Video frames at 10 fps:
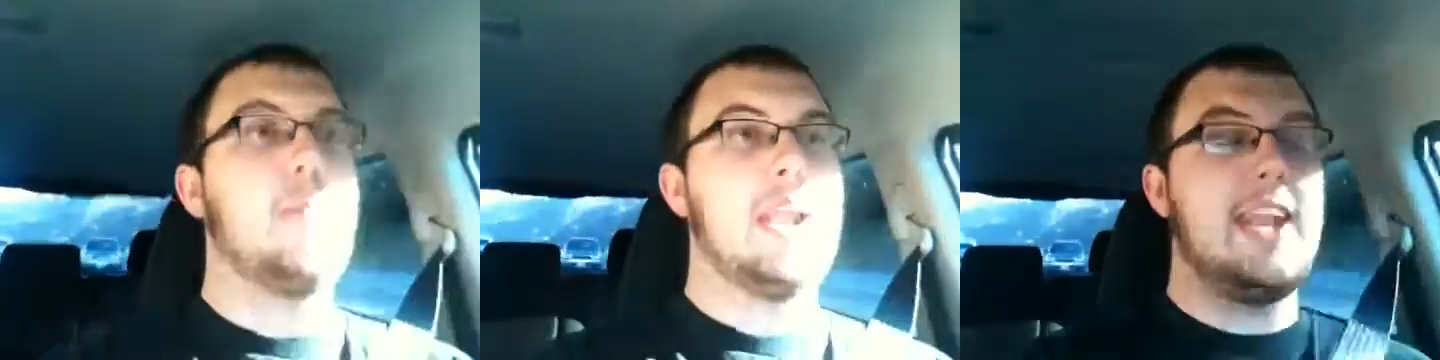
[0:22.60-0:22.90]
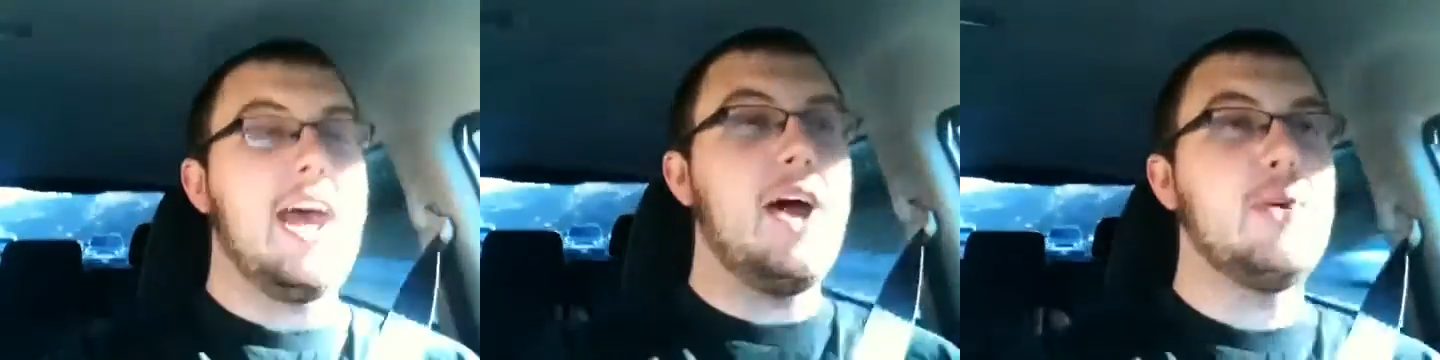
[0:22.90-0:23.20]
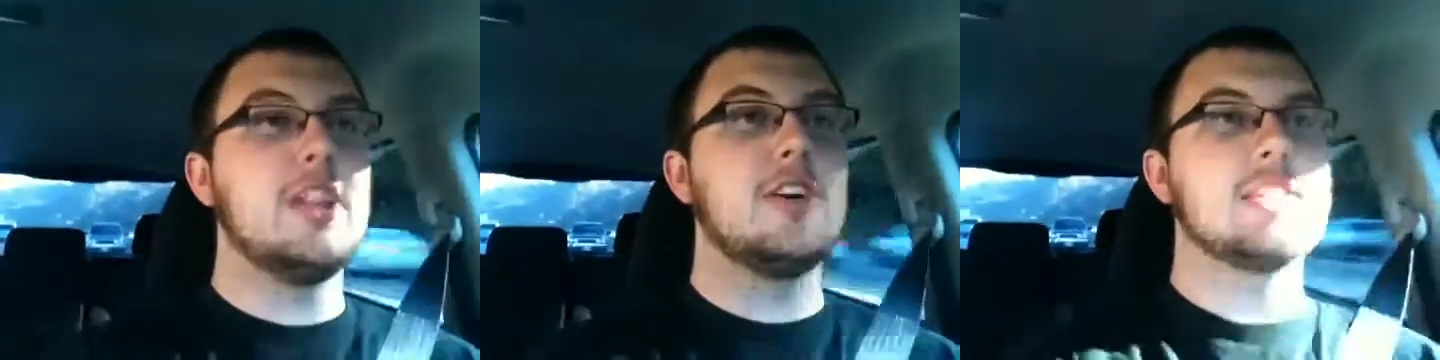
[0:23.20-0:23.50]
but
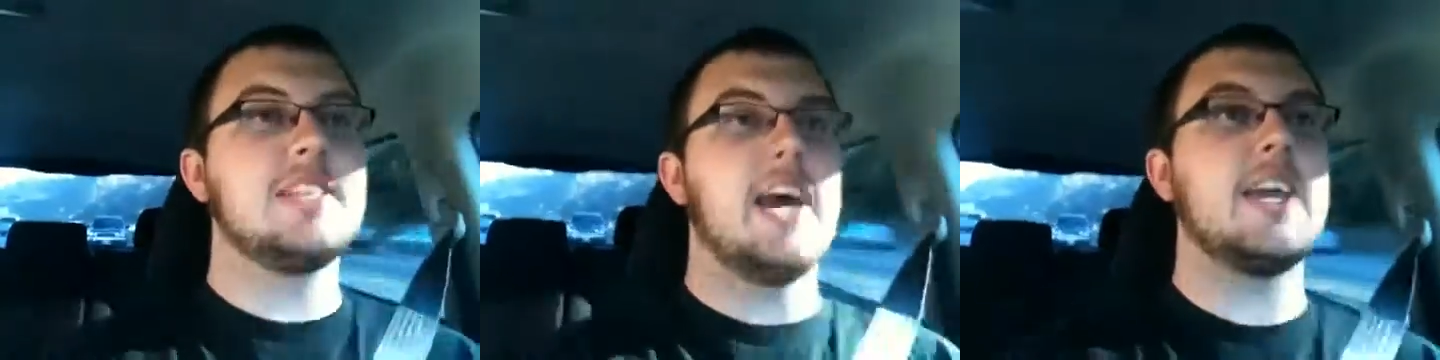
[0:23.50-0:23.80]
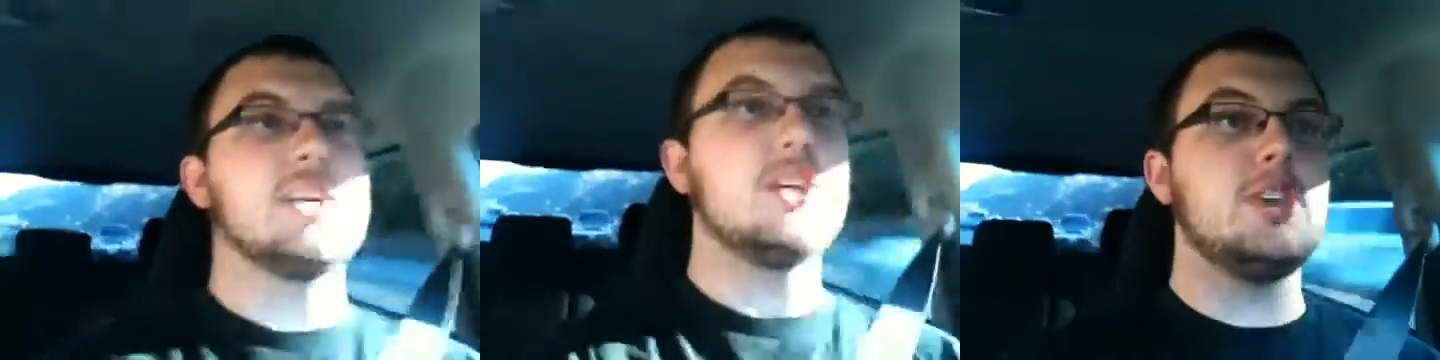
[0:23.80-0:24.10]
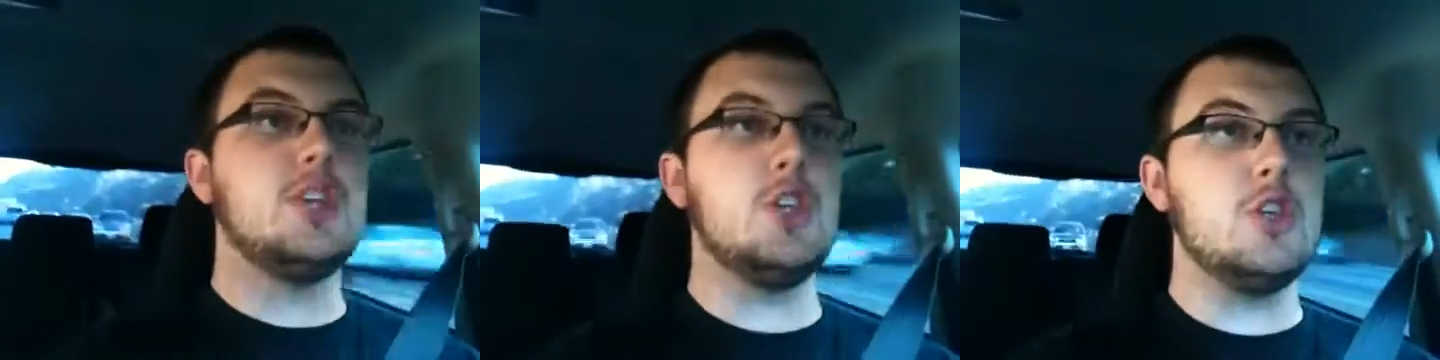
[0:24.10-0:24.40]
now it looks like
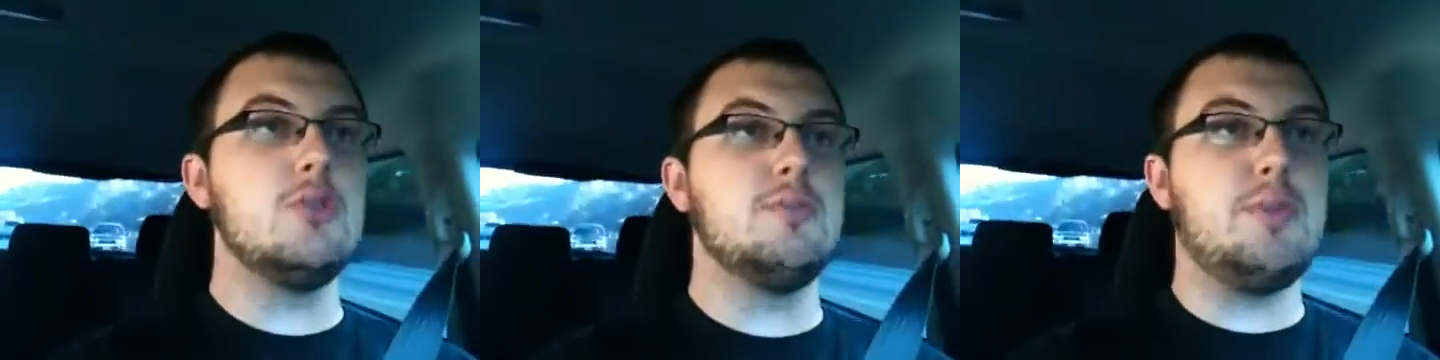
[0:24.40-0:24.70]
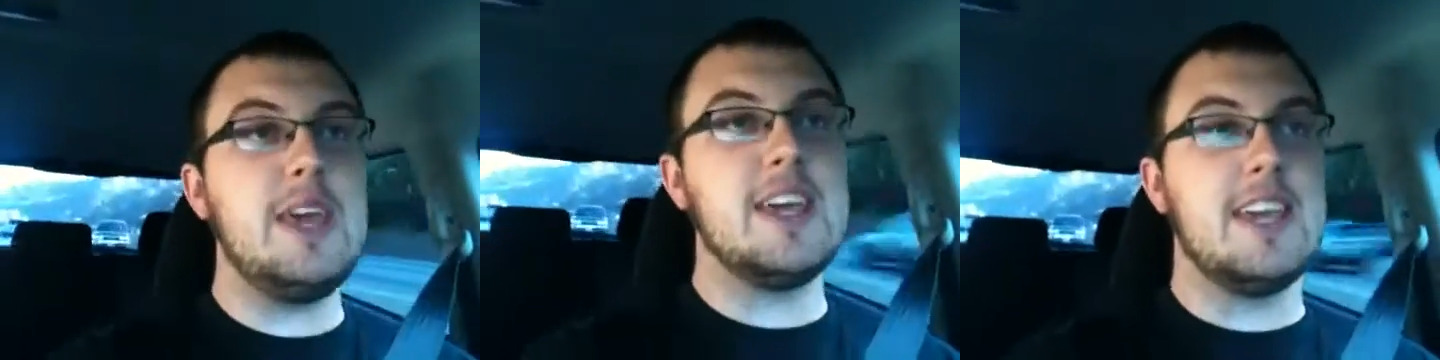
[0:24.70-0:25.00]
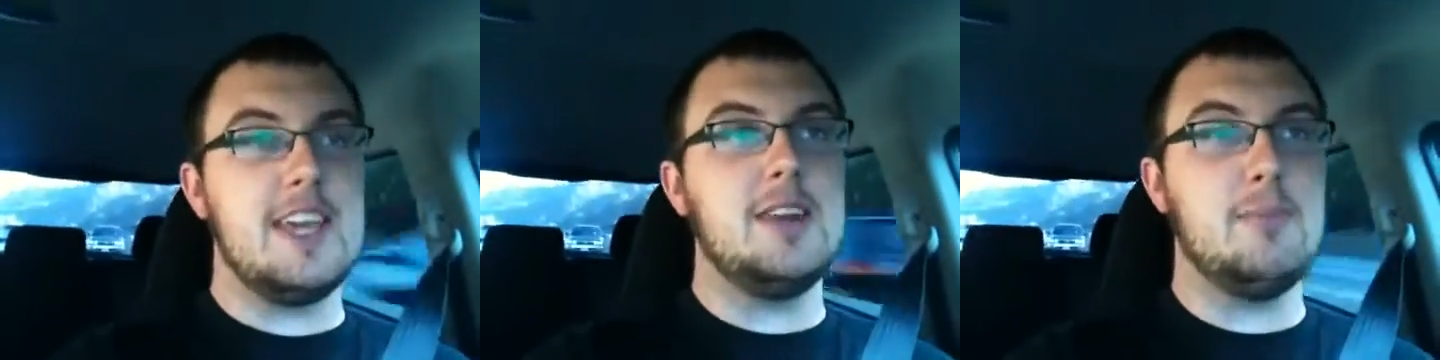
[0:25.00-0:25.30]
You Big
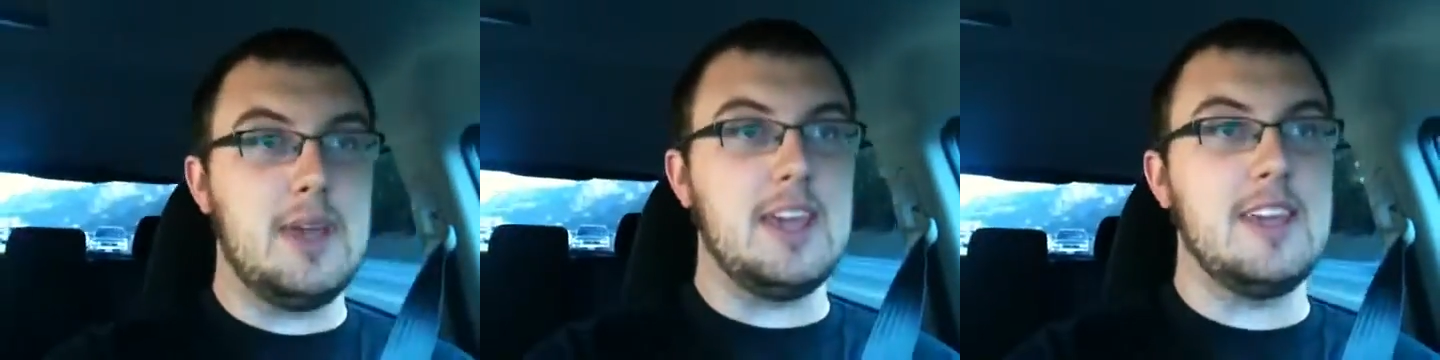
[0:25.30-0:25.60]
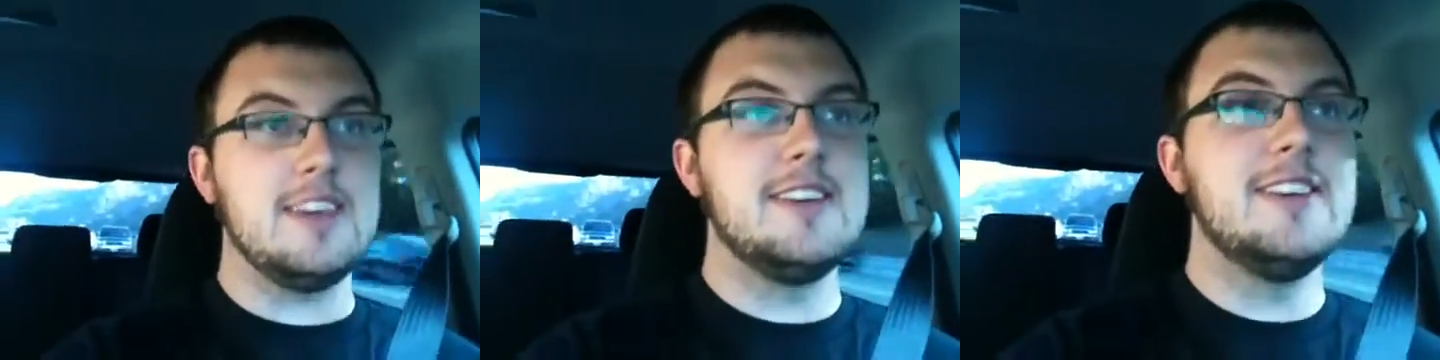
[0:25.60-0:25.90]
in Me,